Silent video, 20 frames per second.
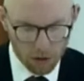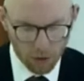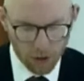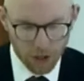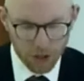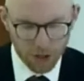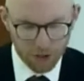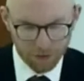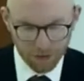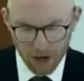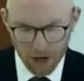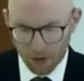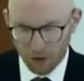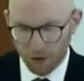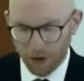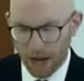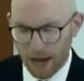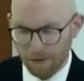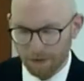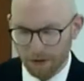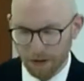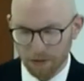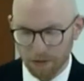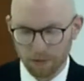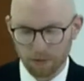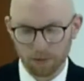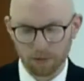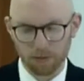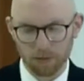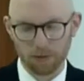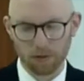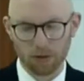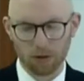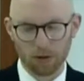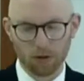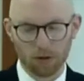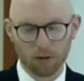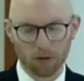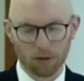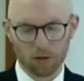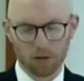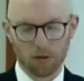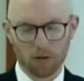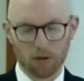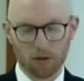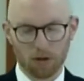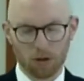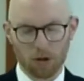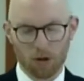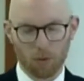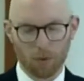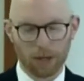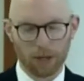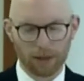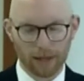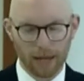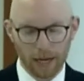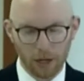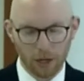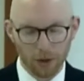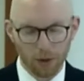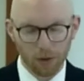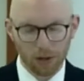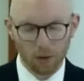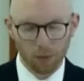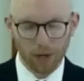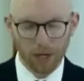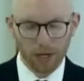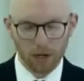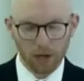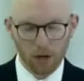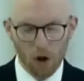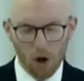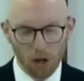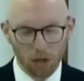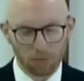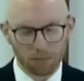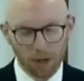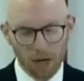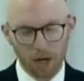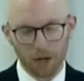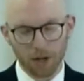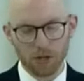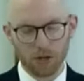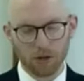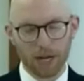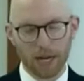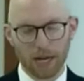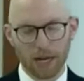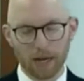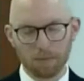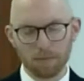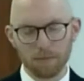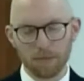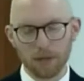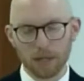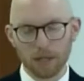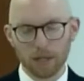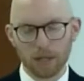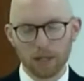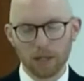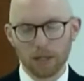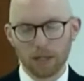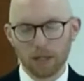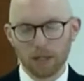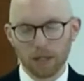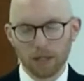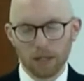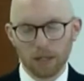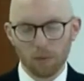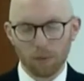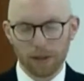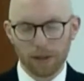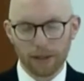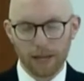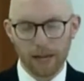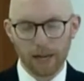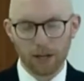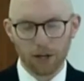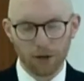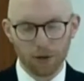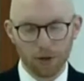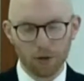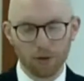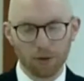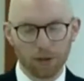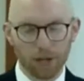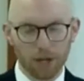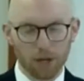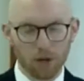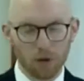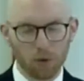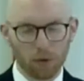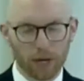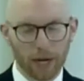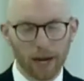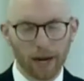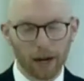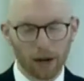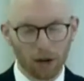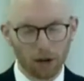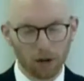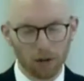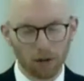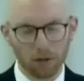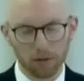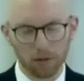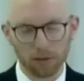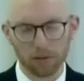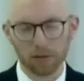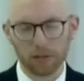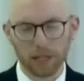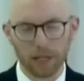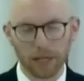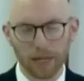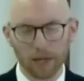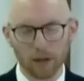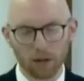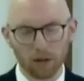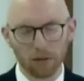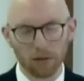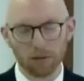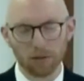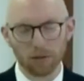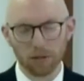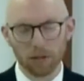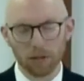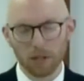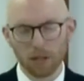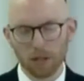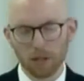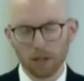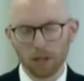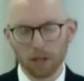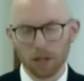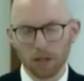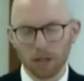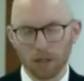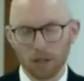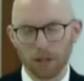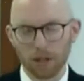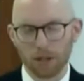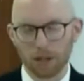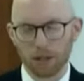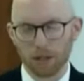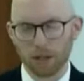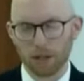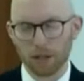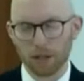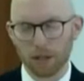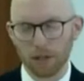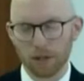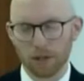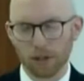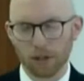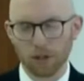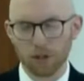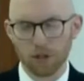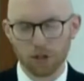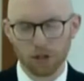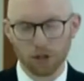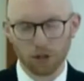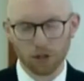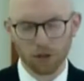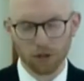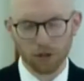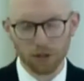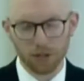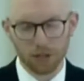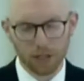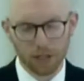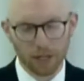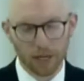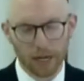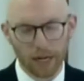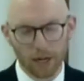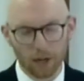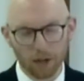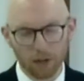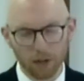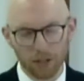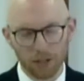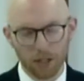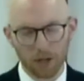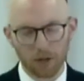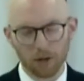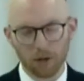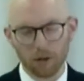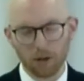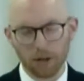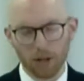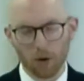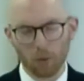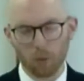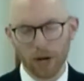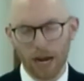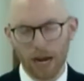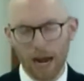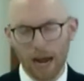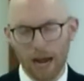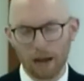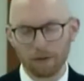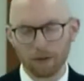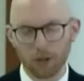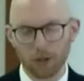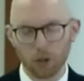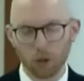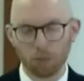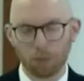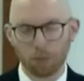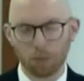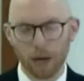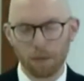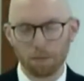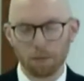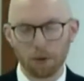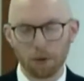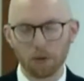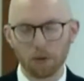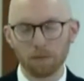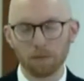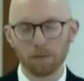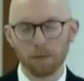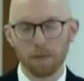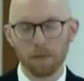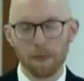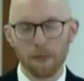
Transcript: Gracious Father in heaven, we thank you that we can call upon your name. We thank you that you care to hear uh, the, the concerns and cares that, that we have as your people,